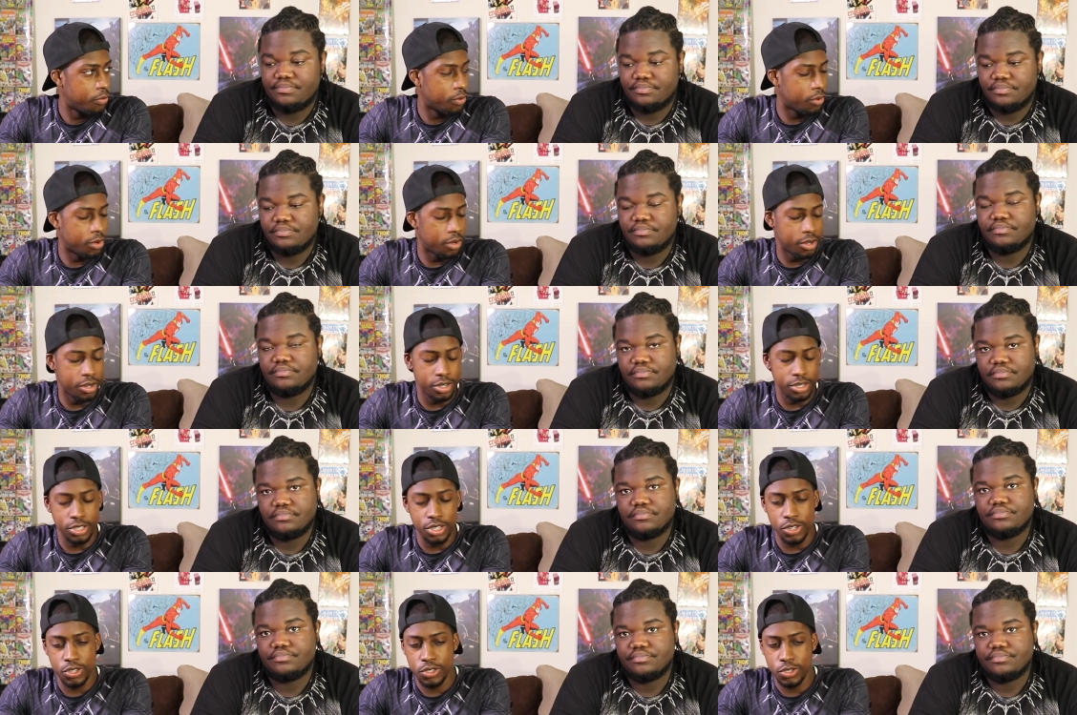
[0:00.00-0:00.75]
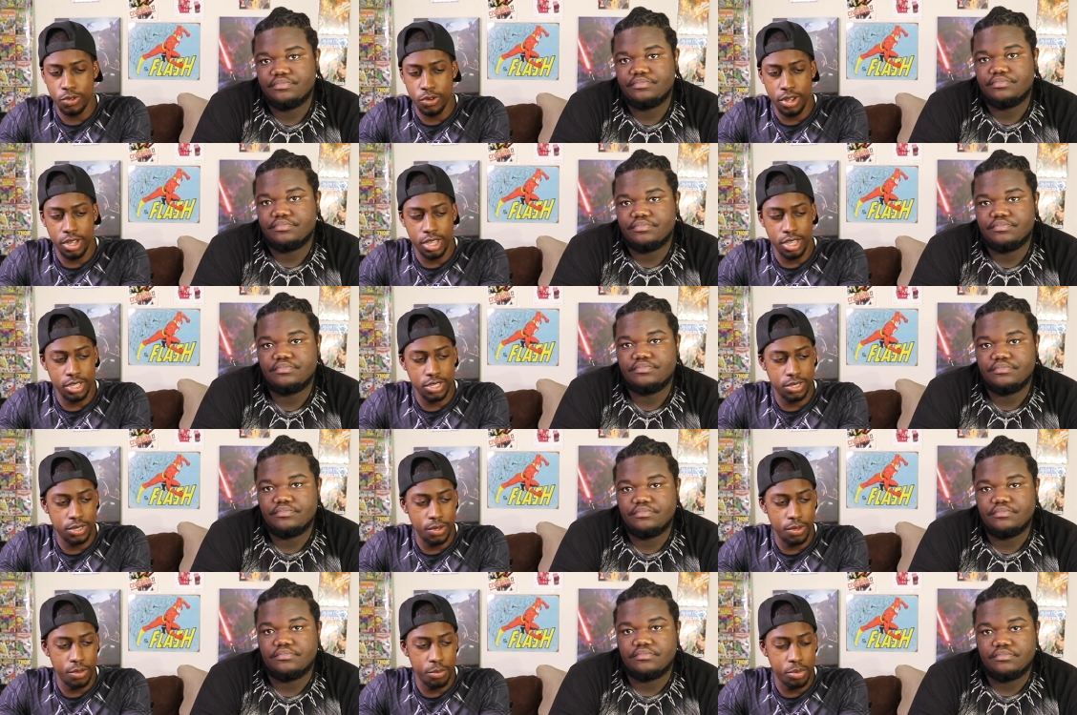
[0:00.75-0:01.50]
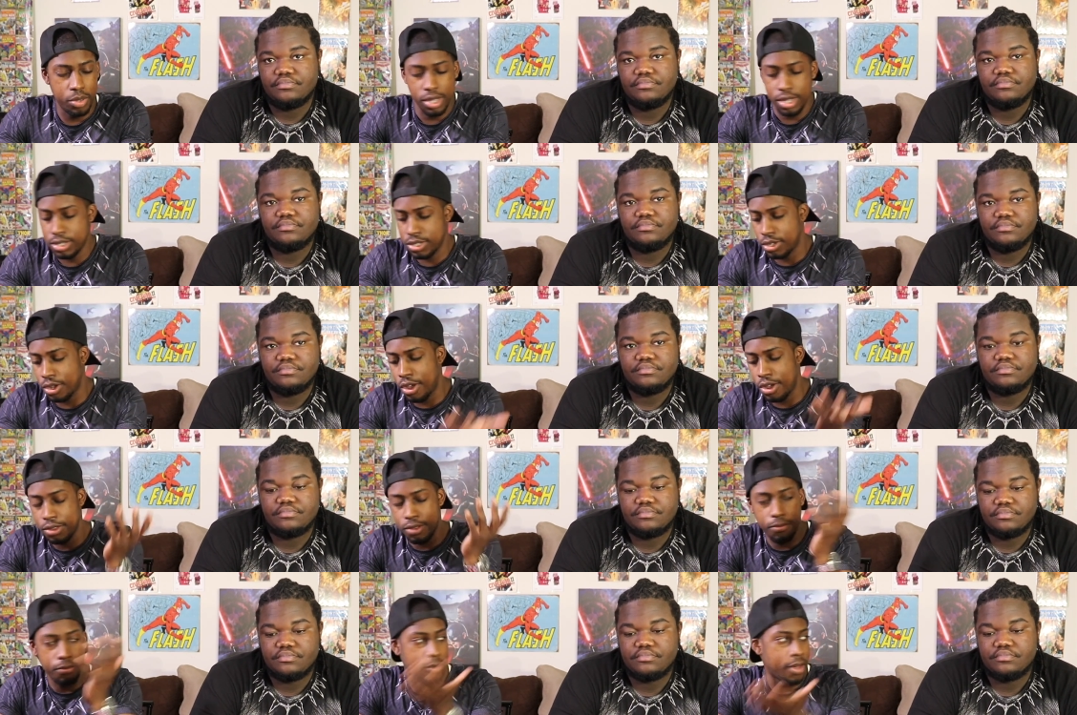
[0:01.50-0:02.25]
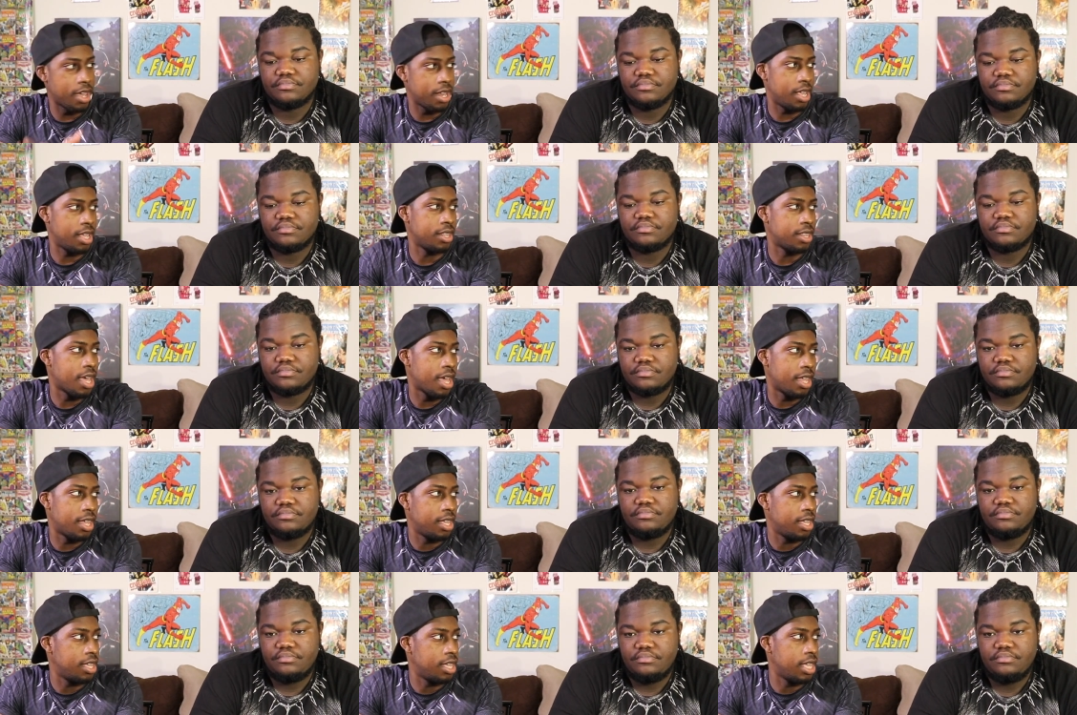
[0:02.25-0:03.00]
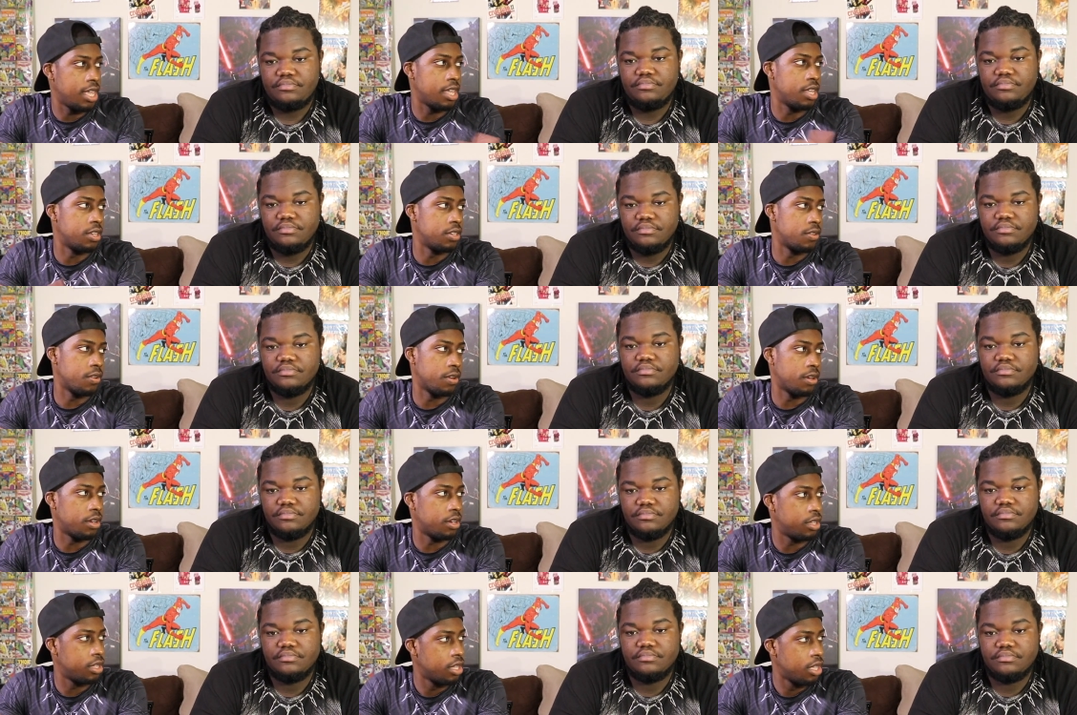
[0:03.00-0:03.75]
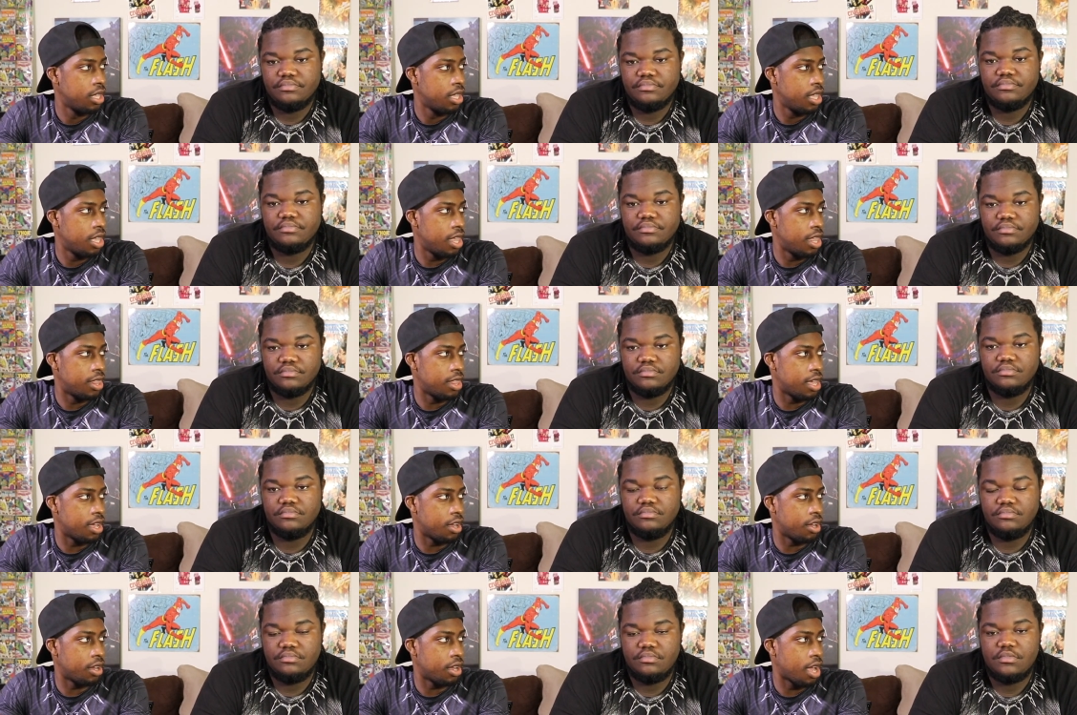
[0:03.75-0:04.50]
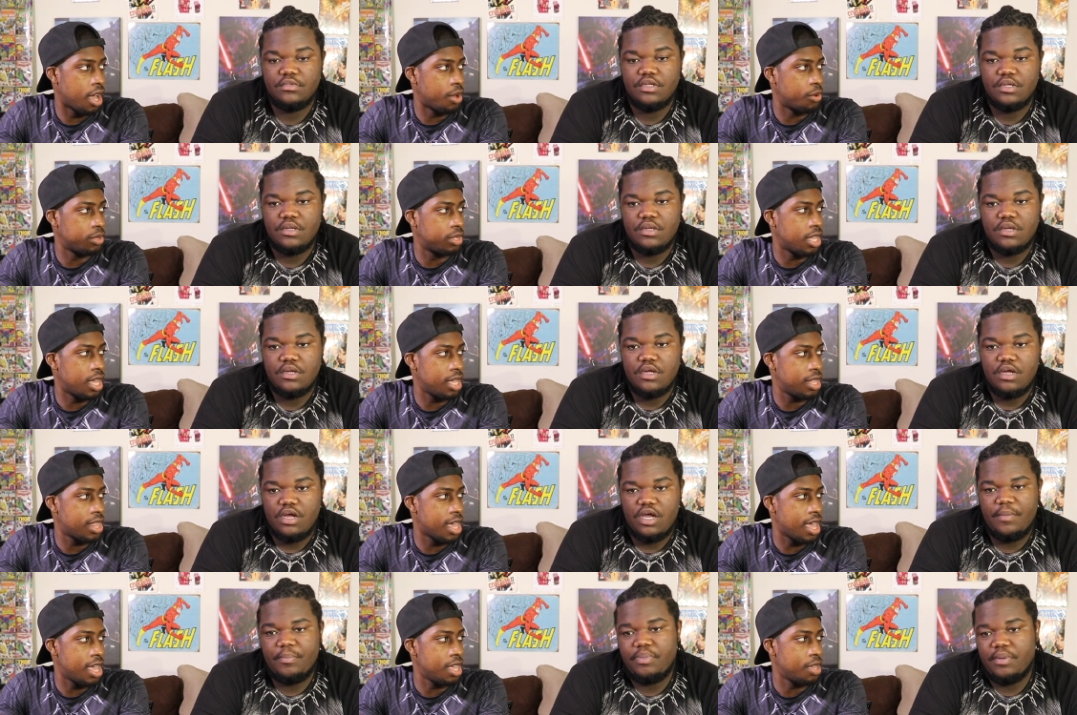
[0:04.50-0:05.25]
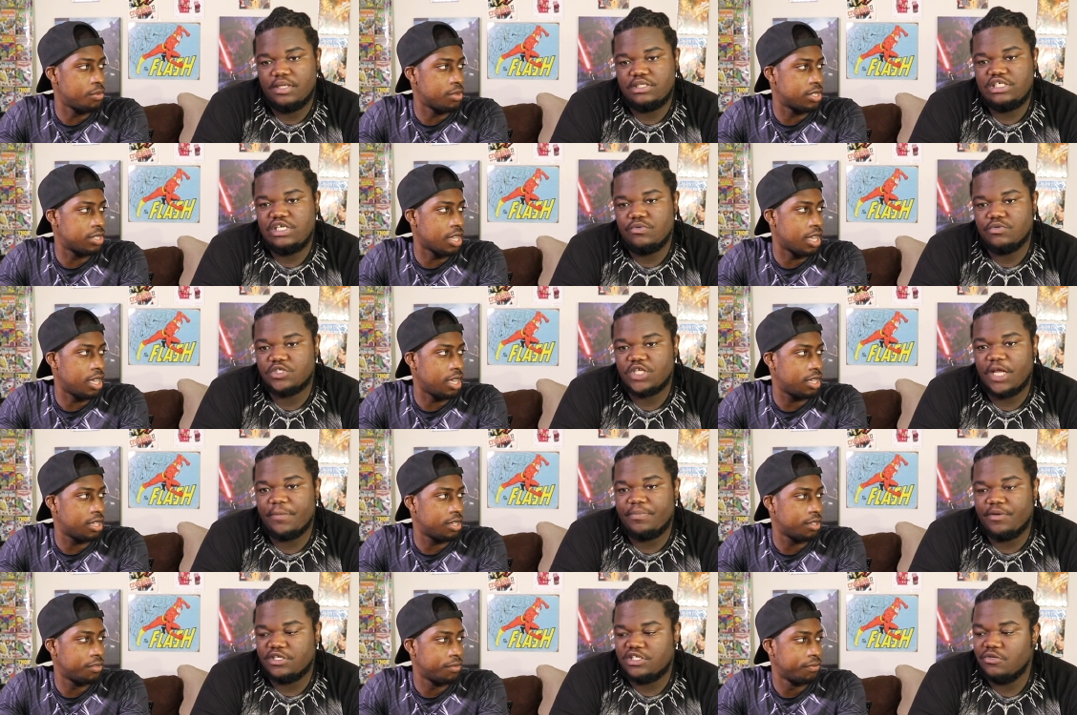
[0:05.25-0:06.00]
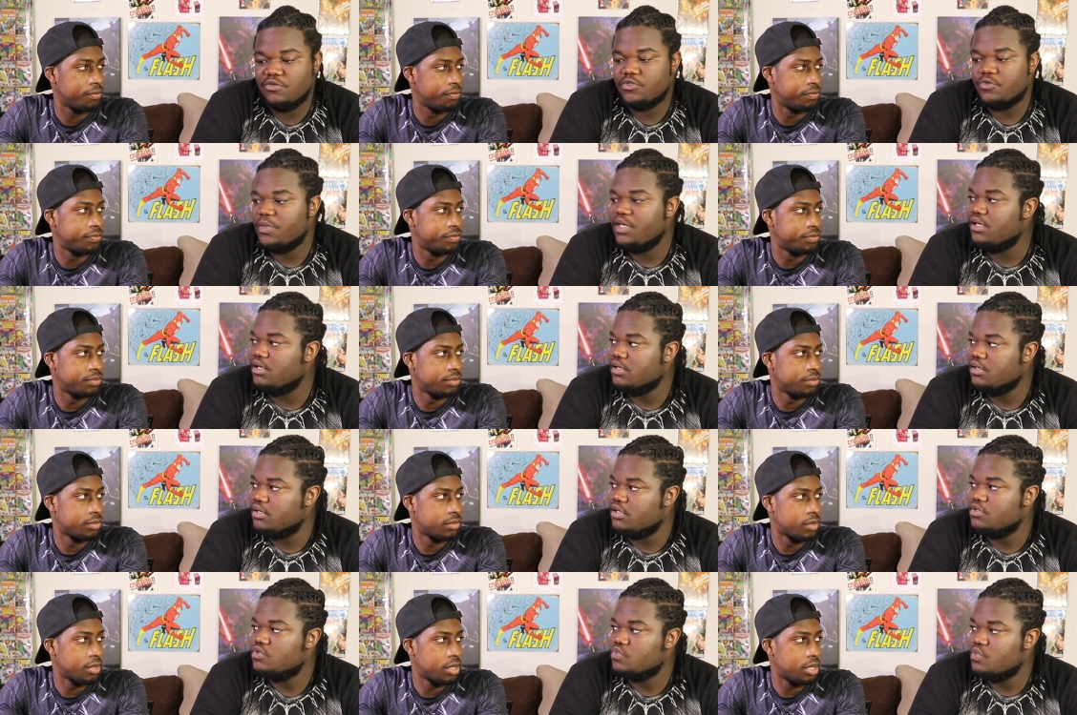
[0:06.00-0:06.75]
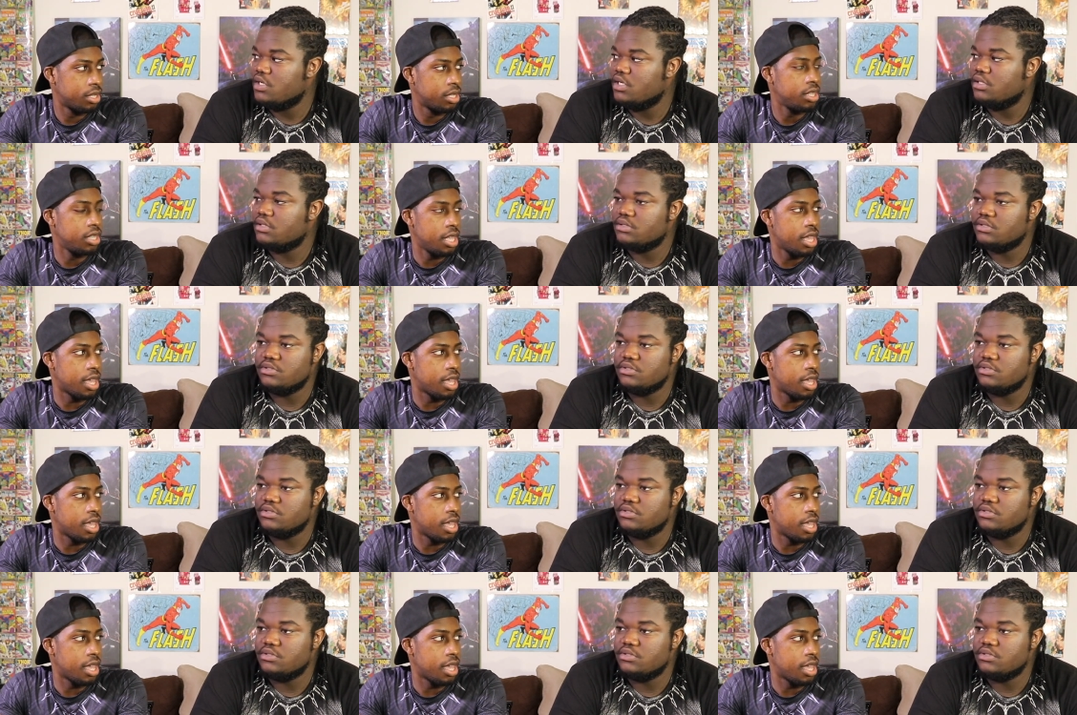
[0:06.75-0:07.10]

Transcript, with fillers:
Speaker 1: for destroying his suit. Plus all the fighting that he endured in mm -hmm. there. I don't think that. And plus he was, he was like, and plus he was weakened as well.